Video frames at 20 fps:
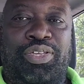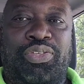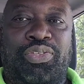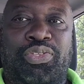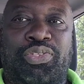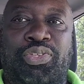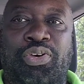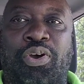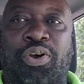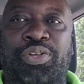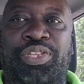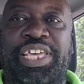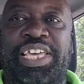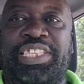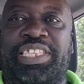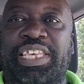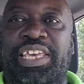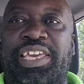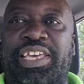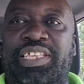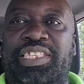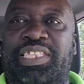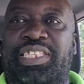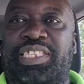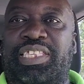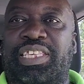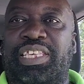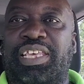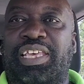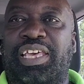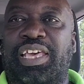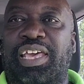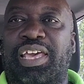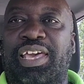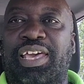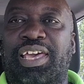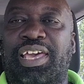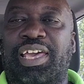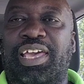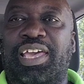So this is
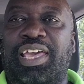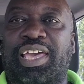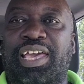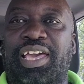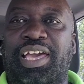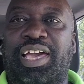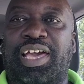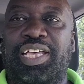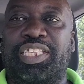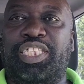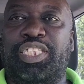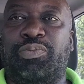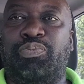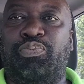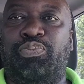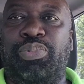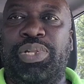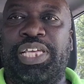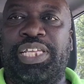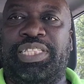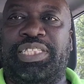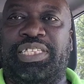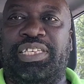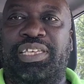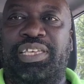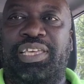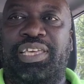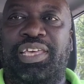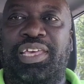a split